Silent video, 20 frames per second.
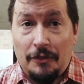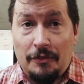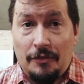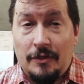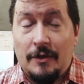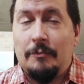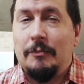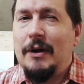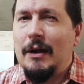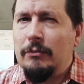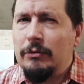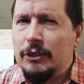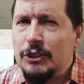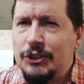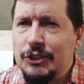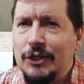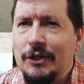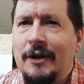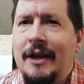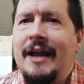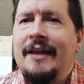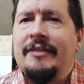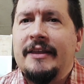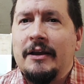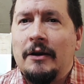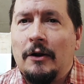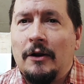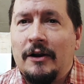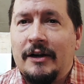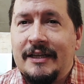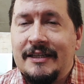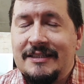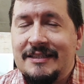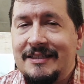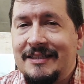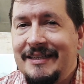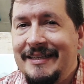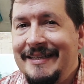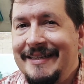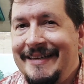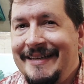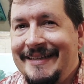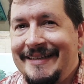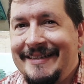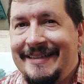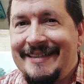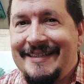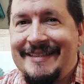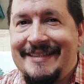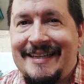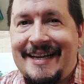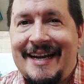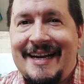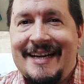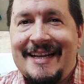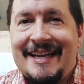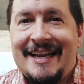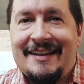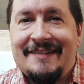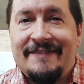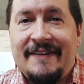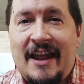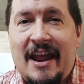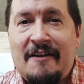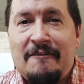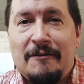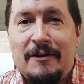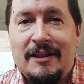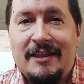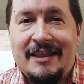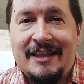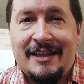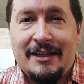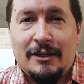the publisher and the artist, deciding if everything